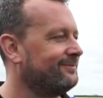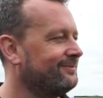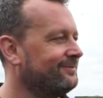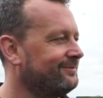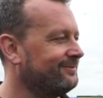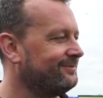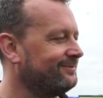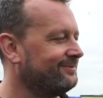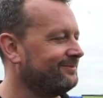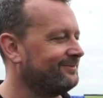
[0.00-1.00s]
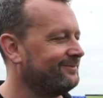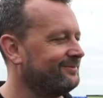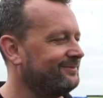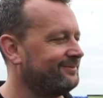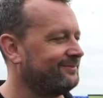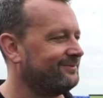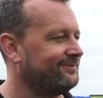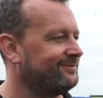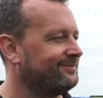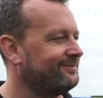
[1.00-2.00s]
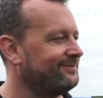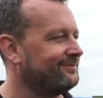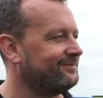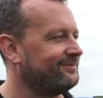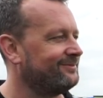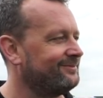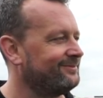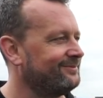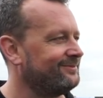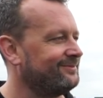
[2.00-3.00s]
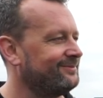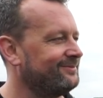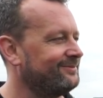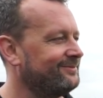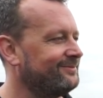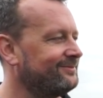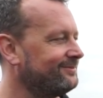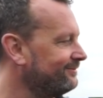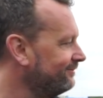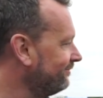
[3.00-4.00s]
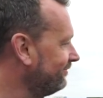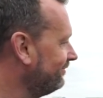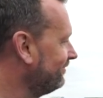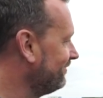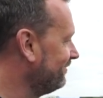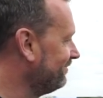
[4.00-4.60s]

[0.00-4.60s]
This person isn't speaking.